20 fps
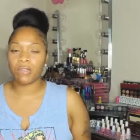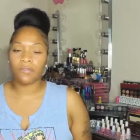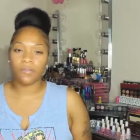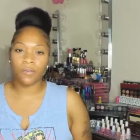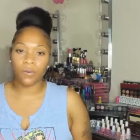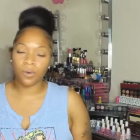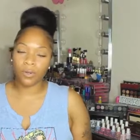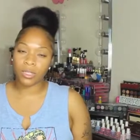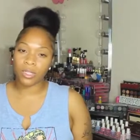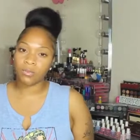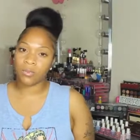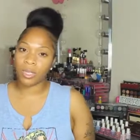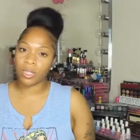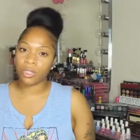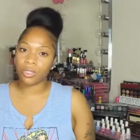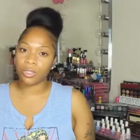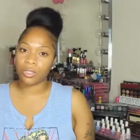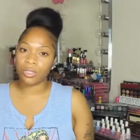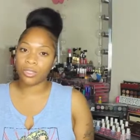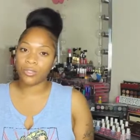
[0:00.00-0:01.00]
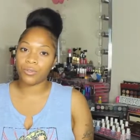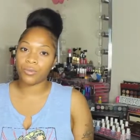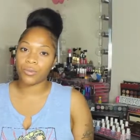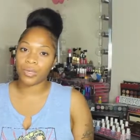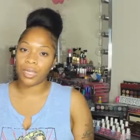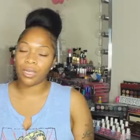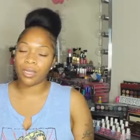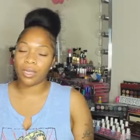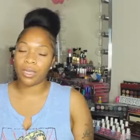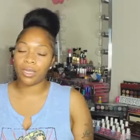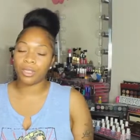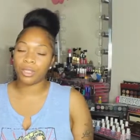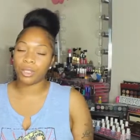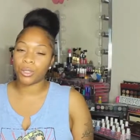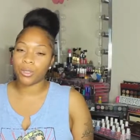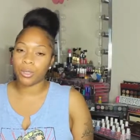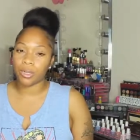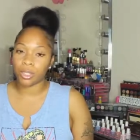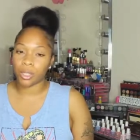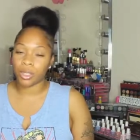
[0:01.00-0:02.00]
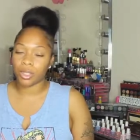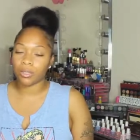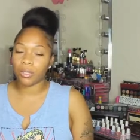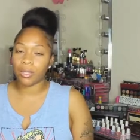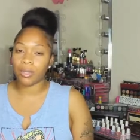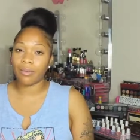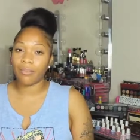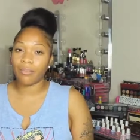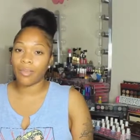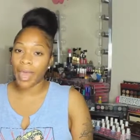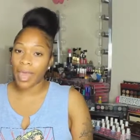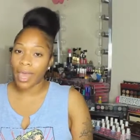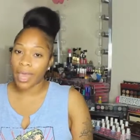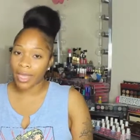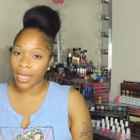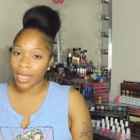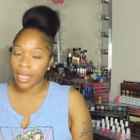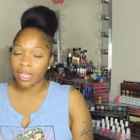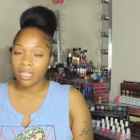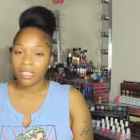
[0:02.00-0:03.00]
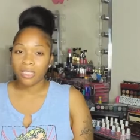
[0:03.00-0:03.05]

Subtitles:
Of course, make sure you read the instructions on the back